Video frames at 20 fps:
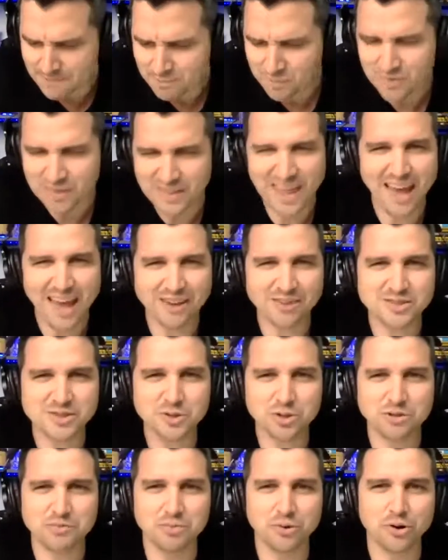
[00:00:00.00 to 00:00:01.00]
now
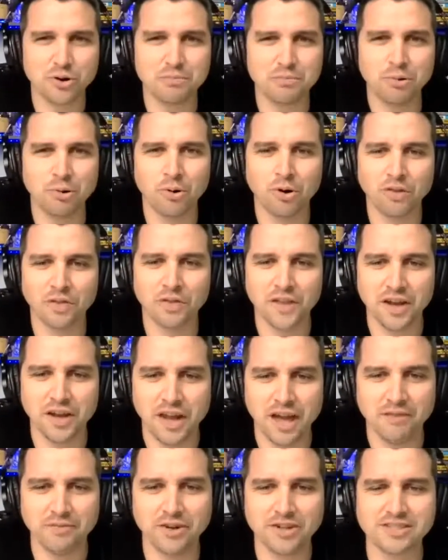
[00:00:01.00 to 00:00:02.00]
sort of more important than
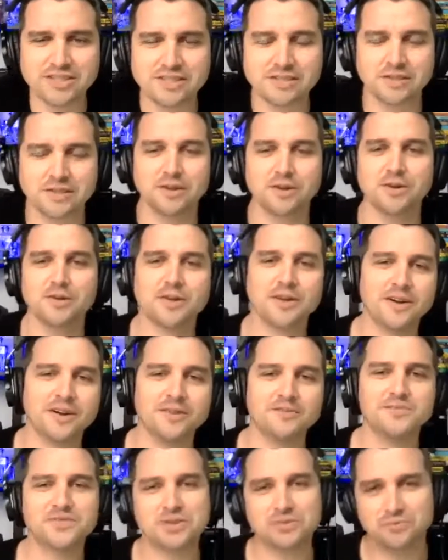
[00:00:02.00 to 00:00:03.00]
ever to
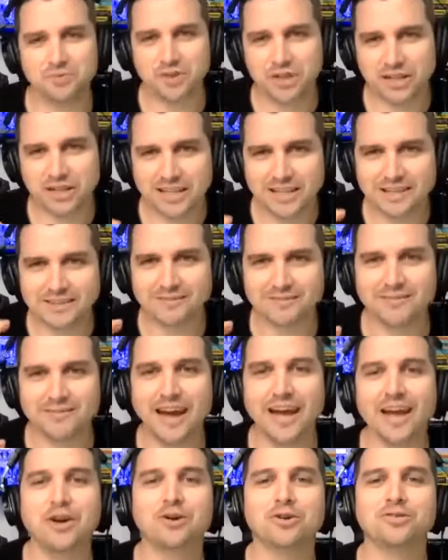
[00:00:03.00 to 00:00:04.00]
really
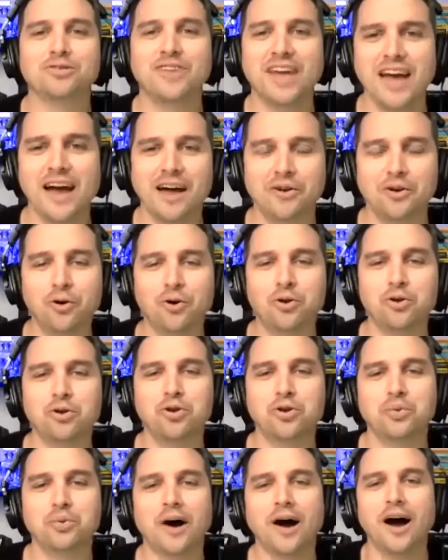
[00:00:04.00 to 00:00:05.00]
nail down who
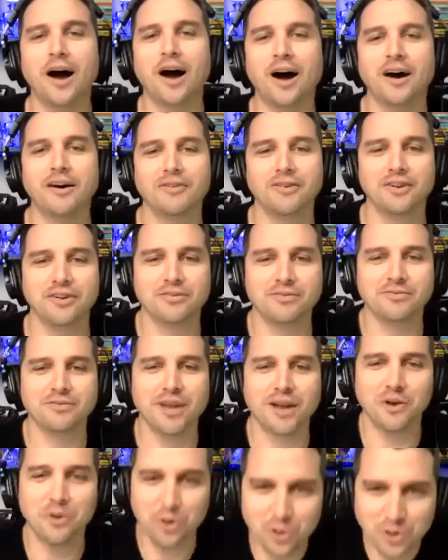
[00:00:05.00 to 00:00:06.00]
you are and
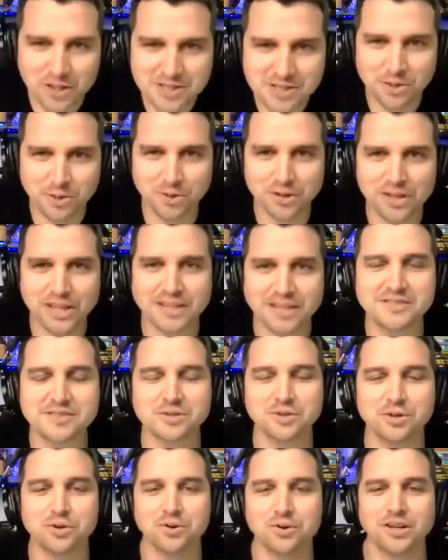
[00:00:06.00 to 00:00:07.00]
who you're talking
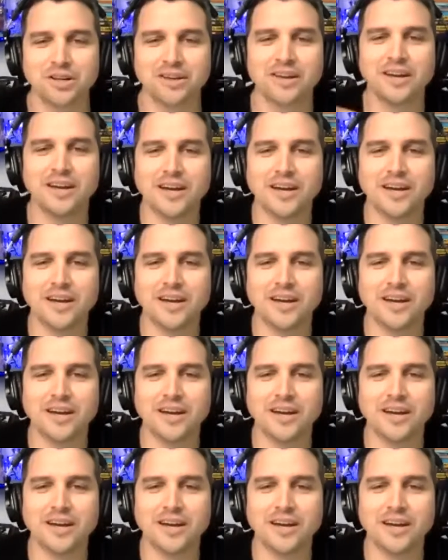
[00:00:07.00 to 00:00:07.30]
to, and